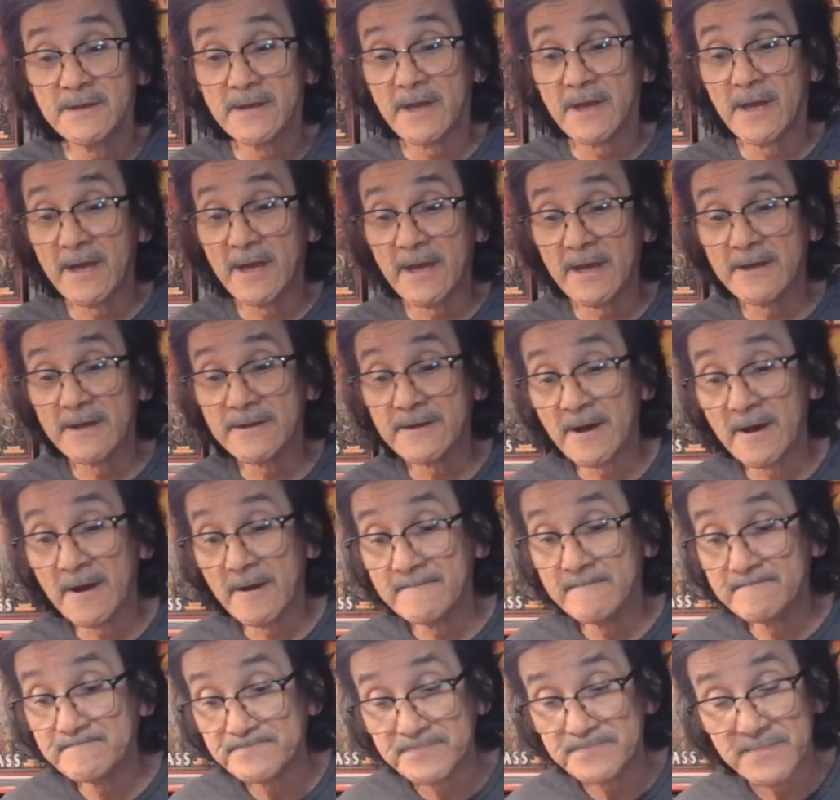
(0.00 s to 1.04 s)

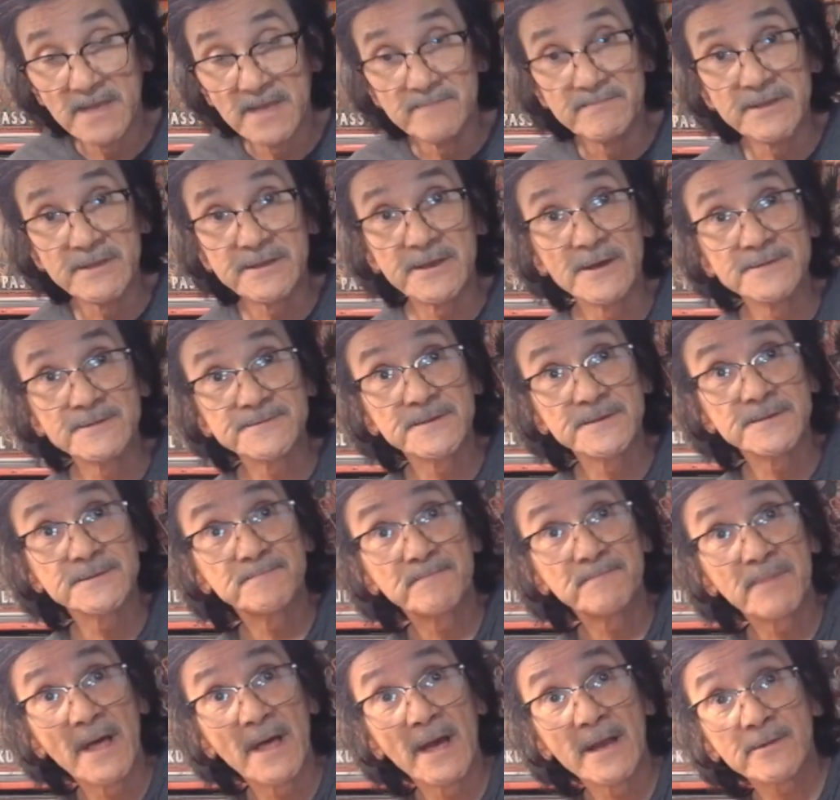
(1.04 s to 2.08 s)
And because of this
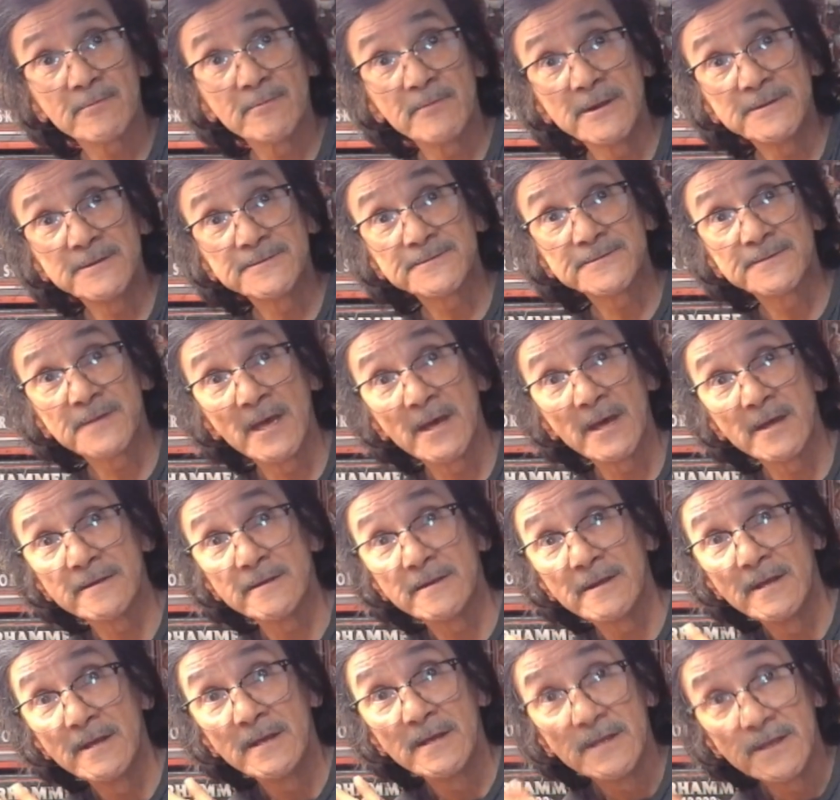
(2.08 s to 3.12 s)
Black Reach set,
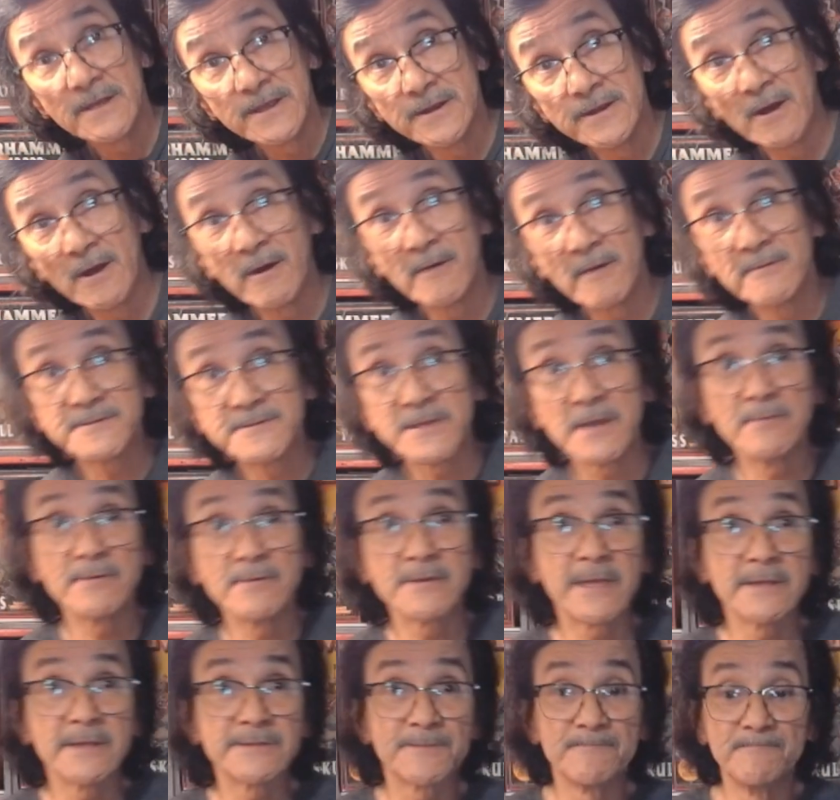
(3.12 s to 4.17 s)
you know, I was able to
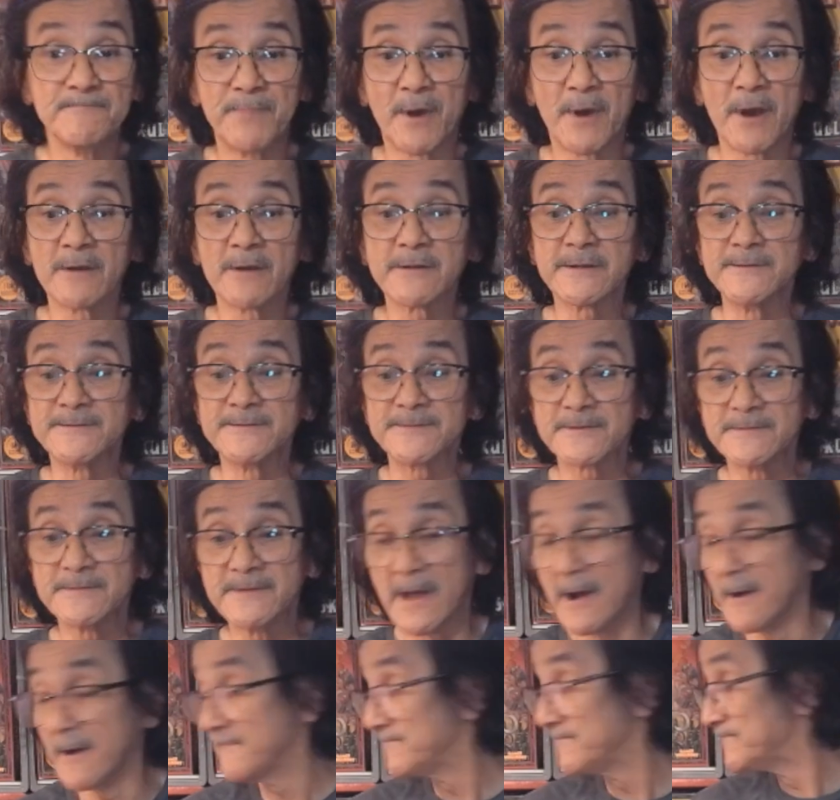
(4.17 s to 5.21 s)
get some bargains.
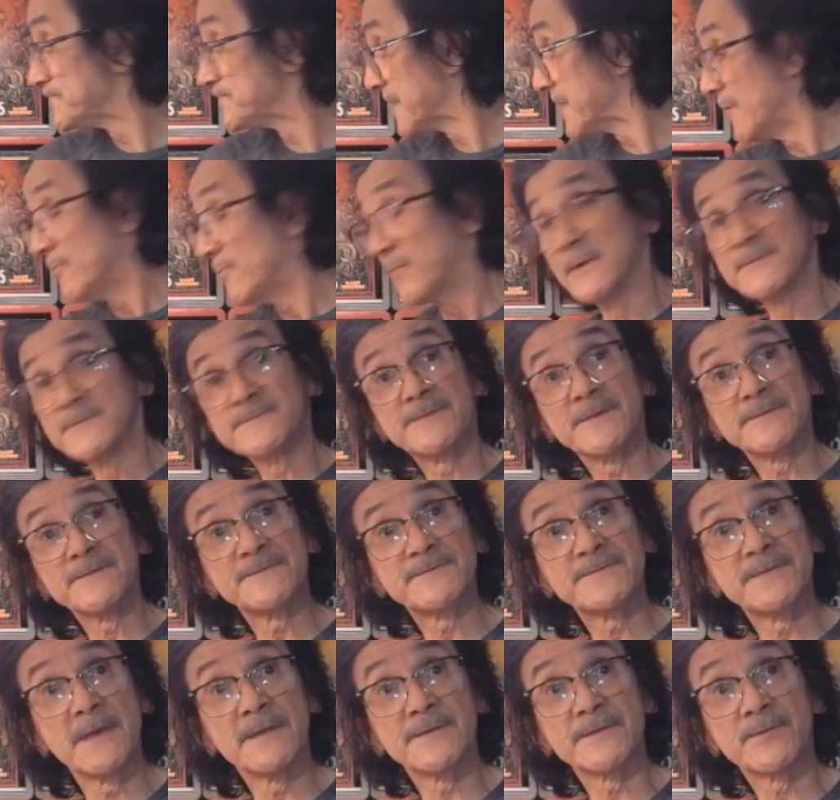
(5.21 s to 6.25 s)
Now, once this
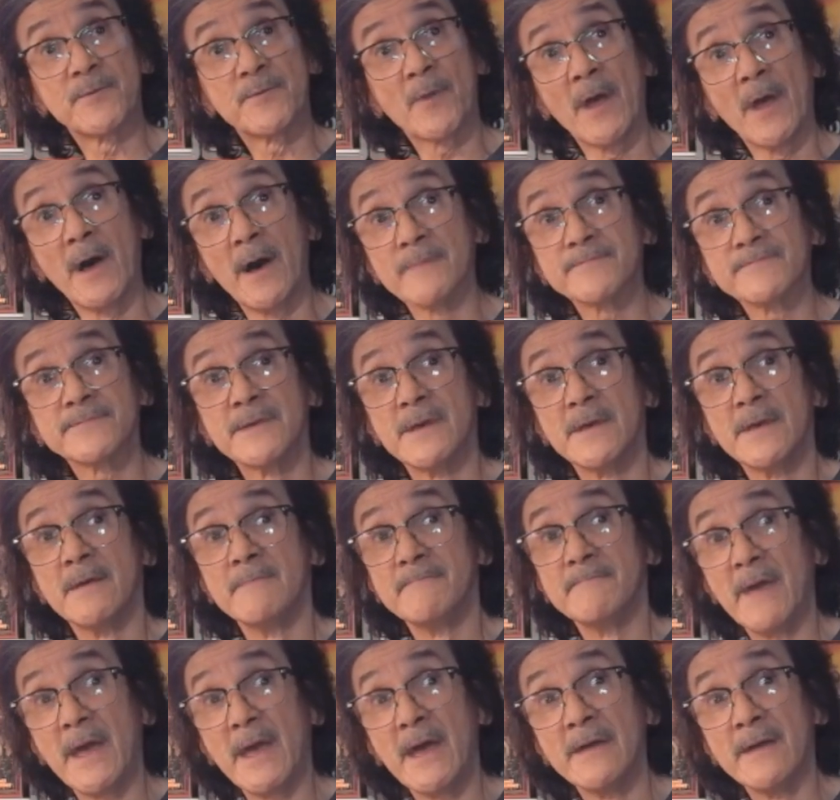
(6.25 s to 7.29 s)
set dropped,
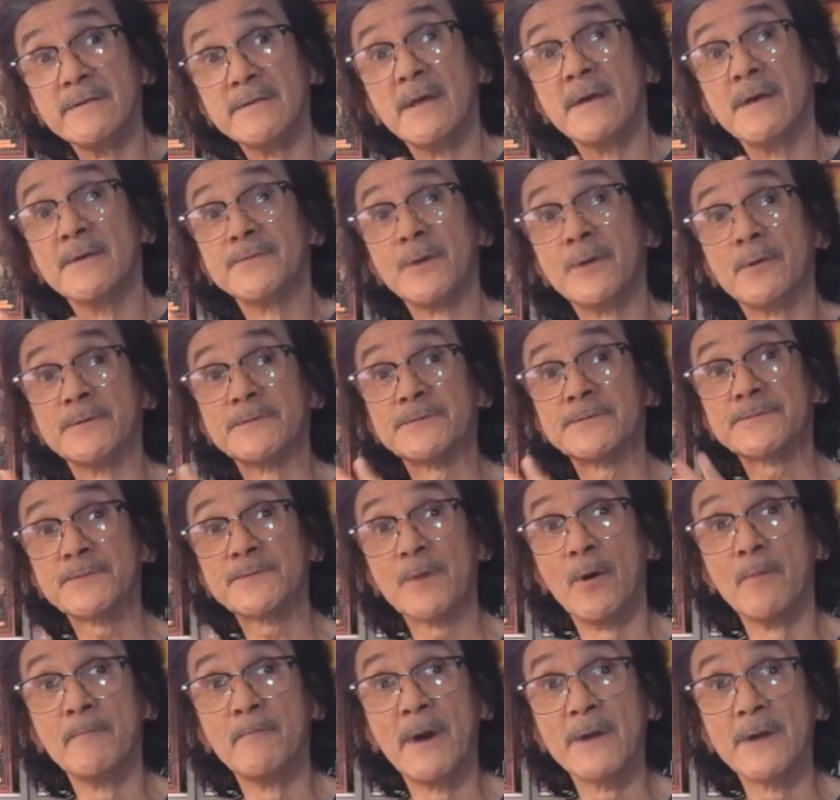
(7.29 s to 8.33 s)
man, there was
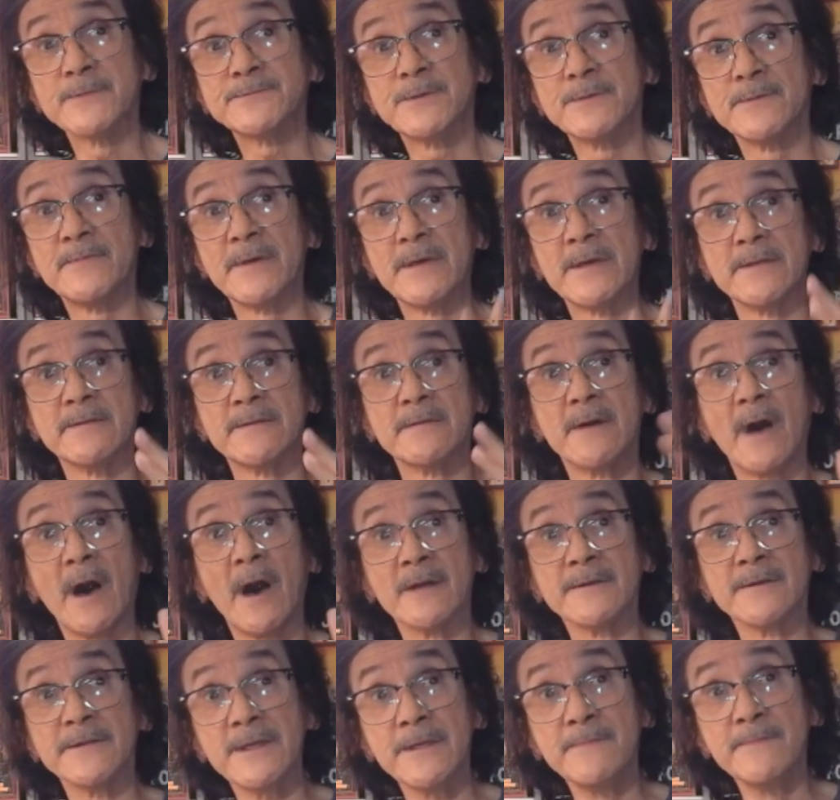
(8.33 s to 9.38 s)
so much of it
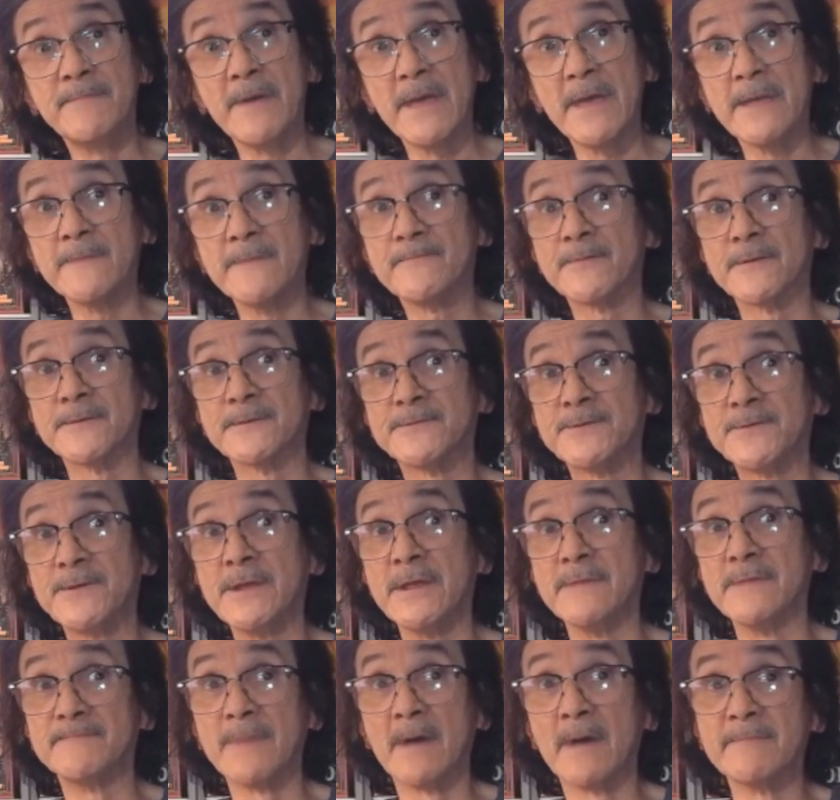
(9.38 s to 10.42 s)
on eBay for
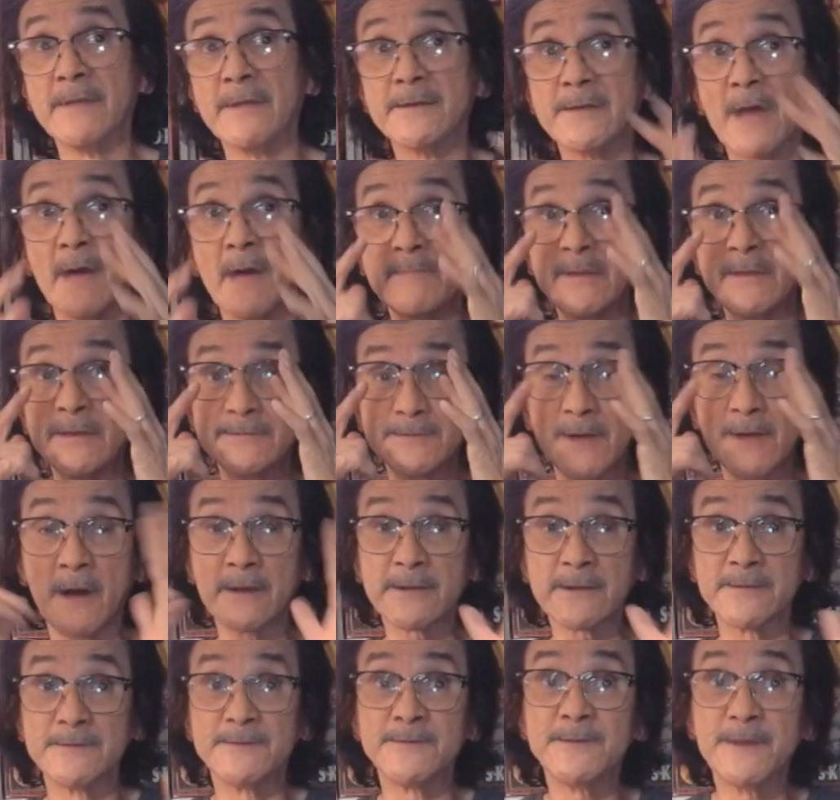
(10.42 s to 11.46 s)
cheap. I mean
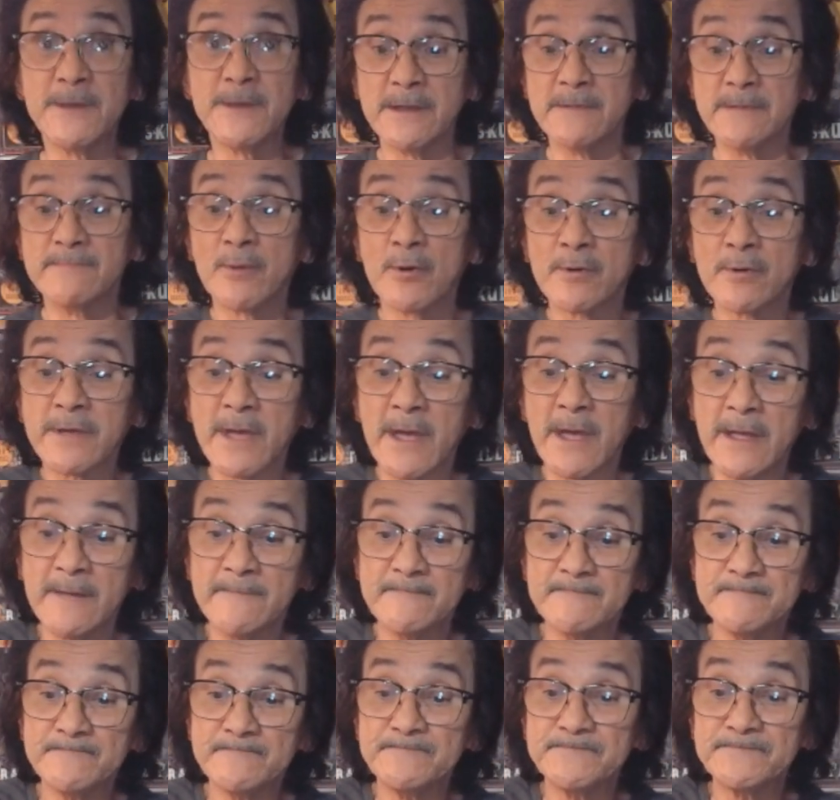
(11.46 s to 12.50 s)
talking cheap, okay?
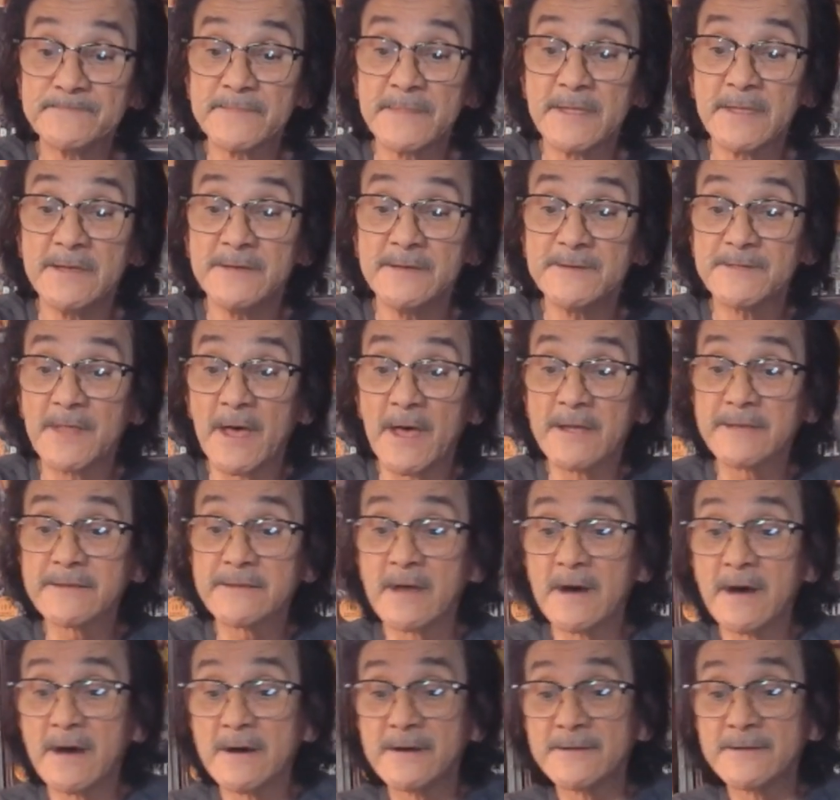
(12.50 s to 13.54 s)
Like,
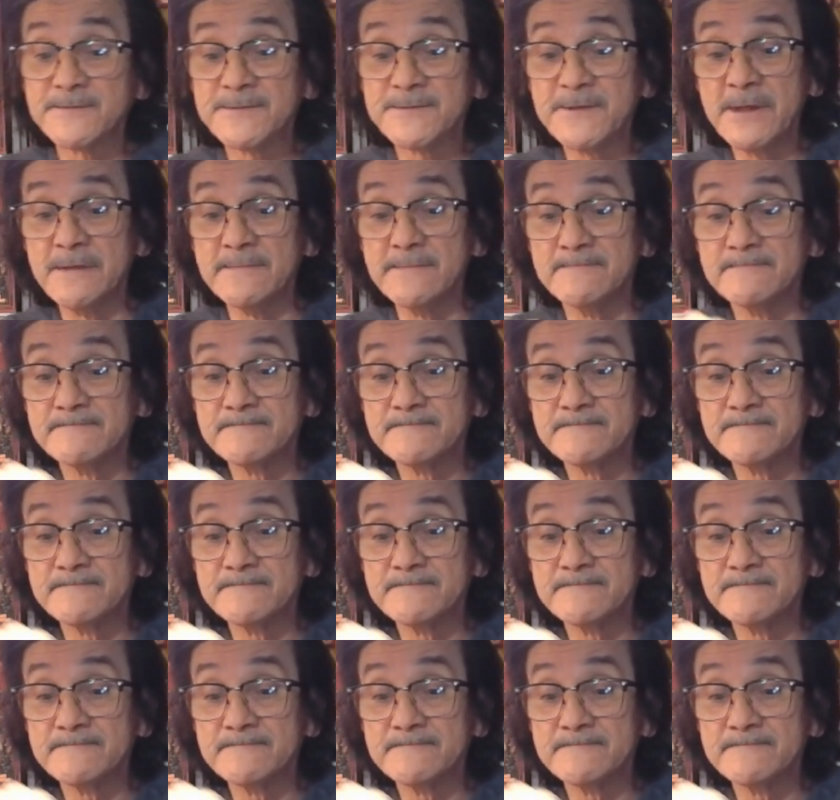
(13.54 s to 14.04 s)
cheap.